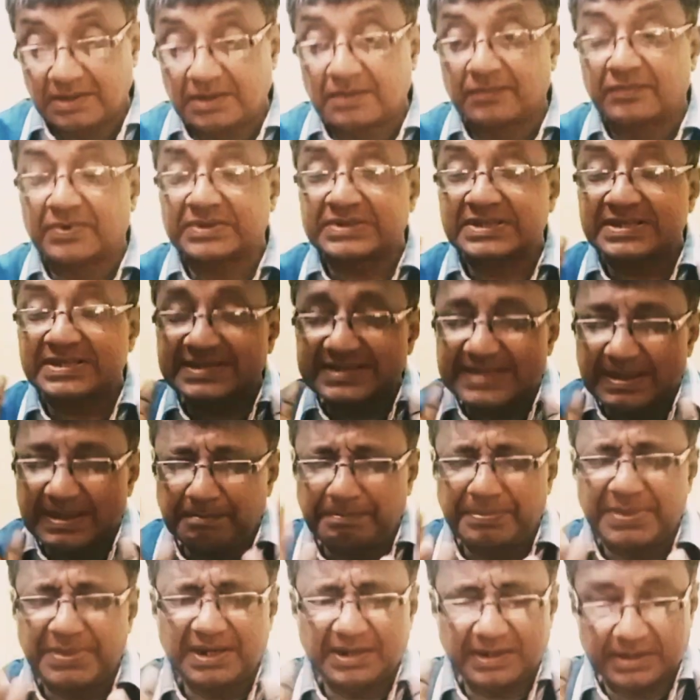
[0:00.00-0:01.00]
for the
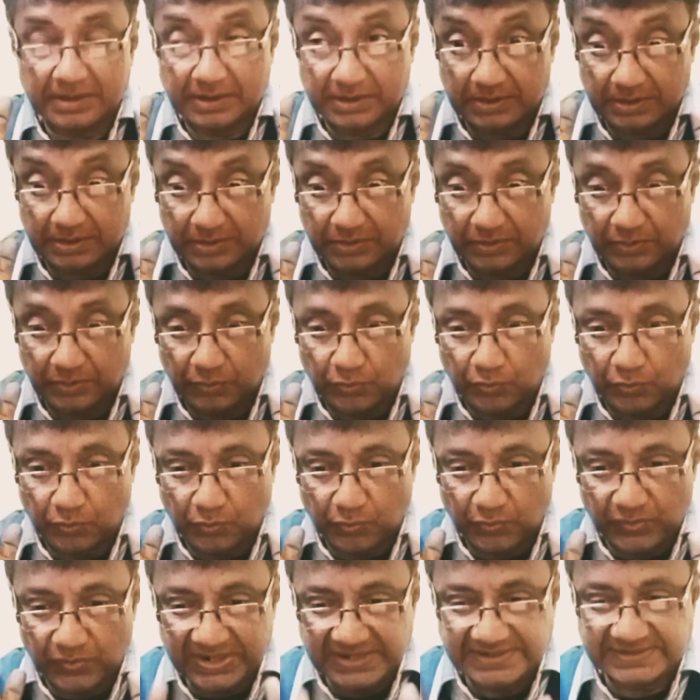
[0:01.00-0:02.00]
simple
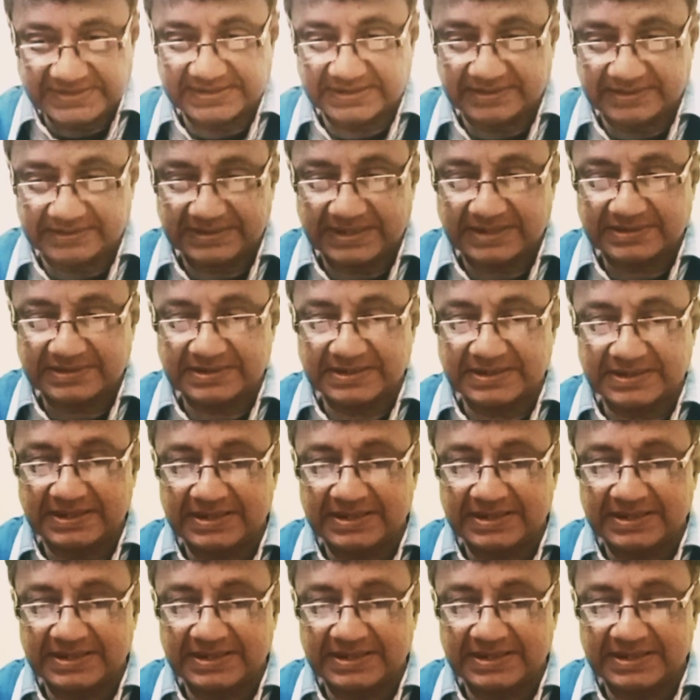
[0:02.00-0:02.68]
reason that